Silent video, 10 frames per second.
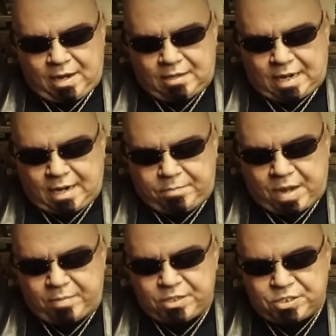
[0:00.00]
that had
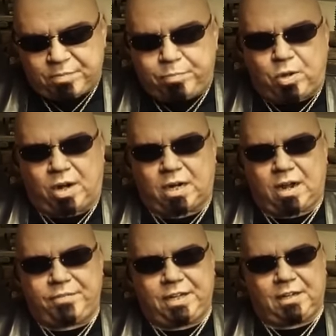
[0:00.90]
published a book
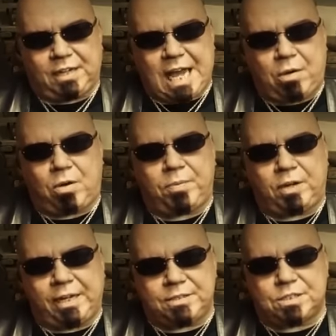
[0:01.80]
of the
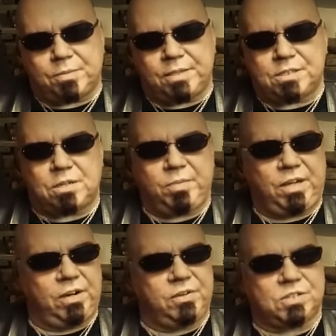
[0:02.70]
allowable instruments to be
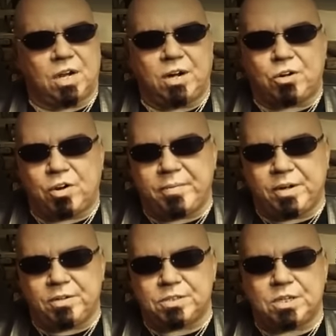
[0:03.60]
used on
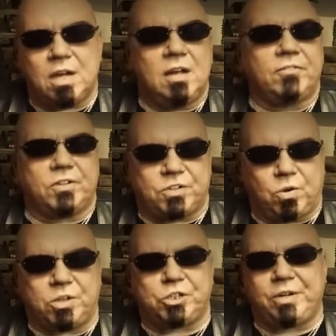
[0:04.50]
criminals for
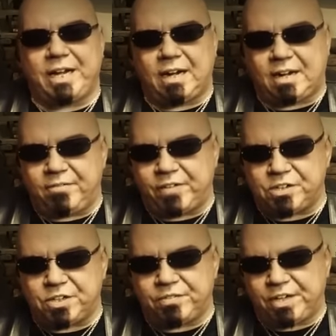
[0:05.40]
torture to get a
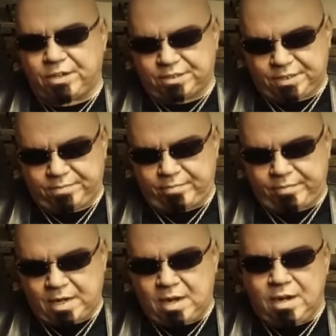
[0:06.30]
confession of guilt.
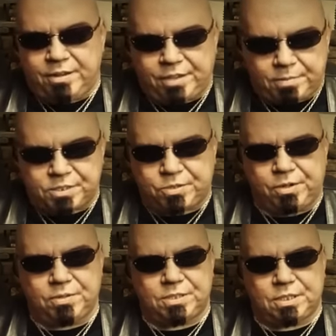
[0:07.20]
Thumb
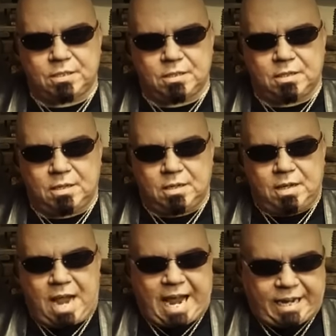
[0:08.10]
screws,
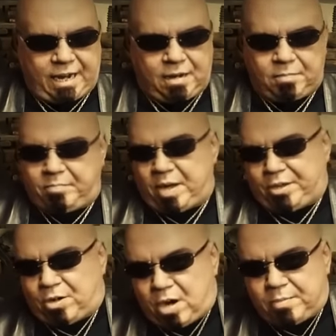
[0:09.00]
hanging by
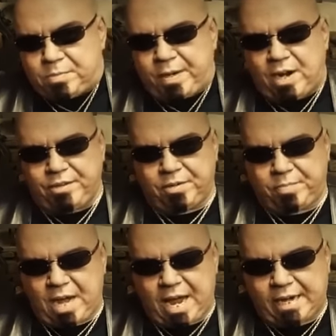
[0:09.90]
their arms behind their
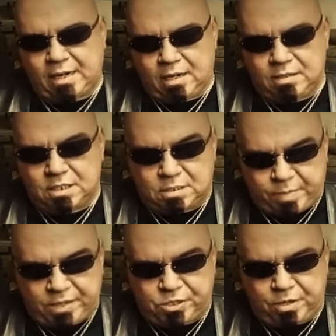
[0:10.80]
back,
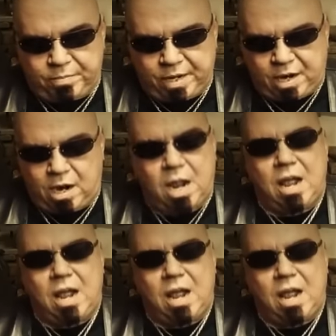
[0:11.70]
suspension in midair.